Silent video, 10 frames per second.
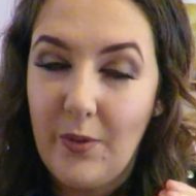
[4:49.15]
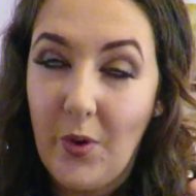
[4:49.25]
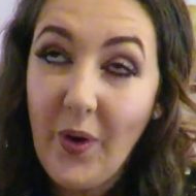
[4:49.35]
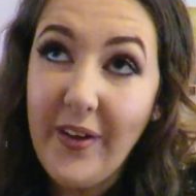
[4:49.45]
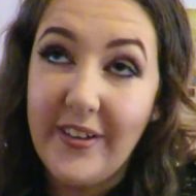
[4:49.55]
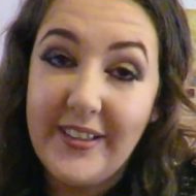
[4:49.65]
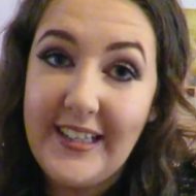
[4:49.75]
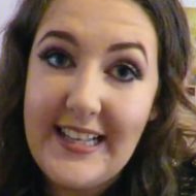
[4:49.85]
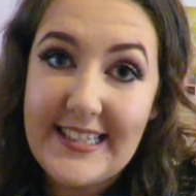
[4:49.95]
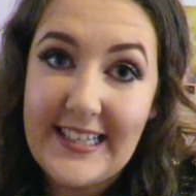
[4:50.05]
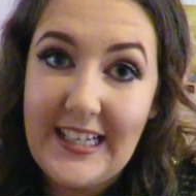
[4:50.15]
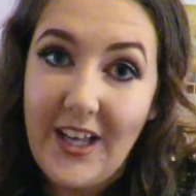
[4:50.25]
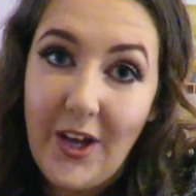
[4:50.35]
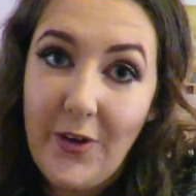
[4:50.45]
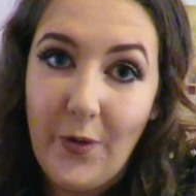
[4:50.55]
oil. It's like
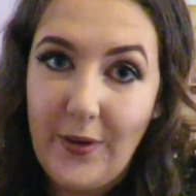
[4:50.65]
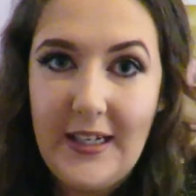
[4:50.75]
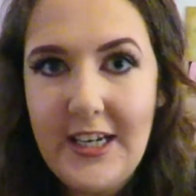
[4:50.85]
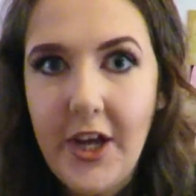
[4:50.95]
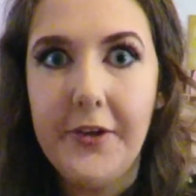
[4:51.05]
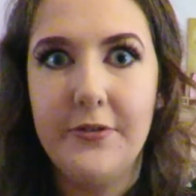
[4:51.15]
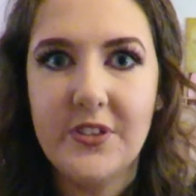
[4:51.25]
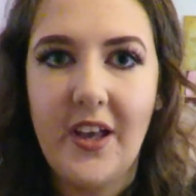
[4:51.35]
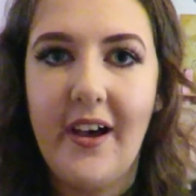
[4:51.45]
an oily nose.